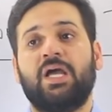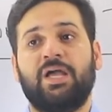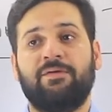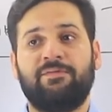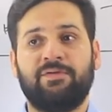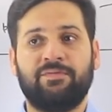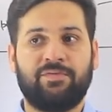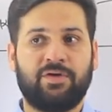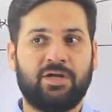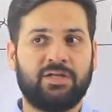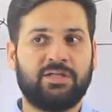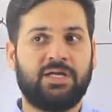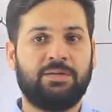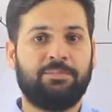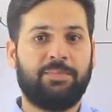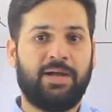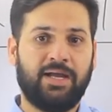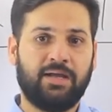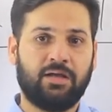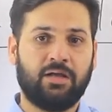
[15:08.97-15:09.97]
Even for
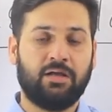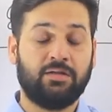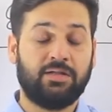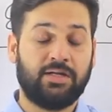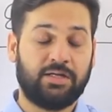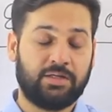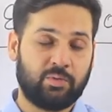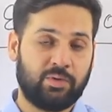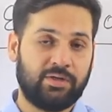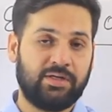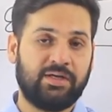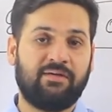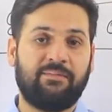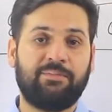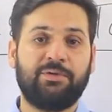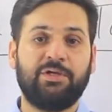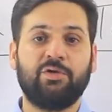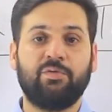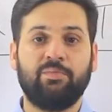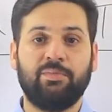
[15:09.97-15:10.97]
that quantitative
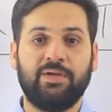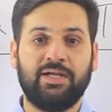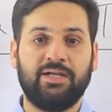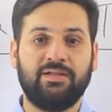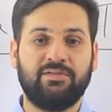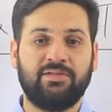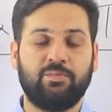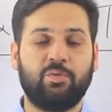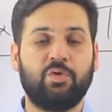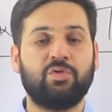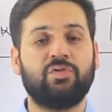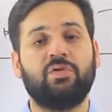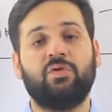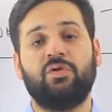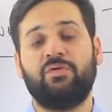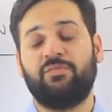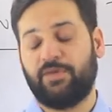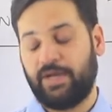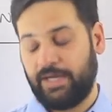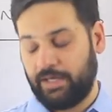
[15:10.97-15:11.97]
aptitude made easy books, you
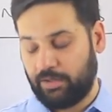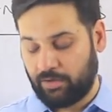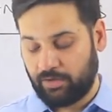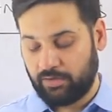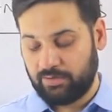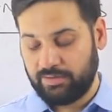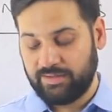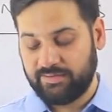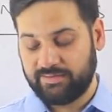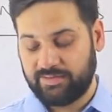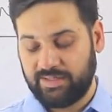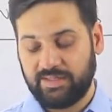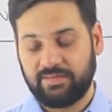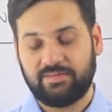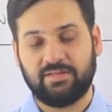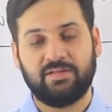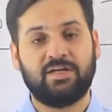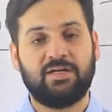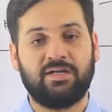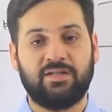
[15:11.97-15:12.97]
will find all these
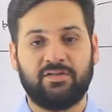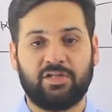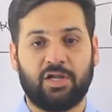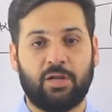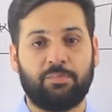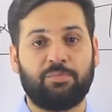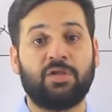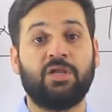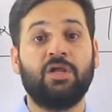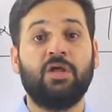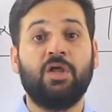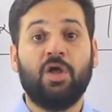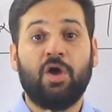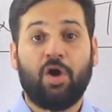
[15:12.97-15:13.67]
links in the description.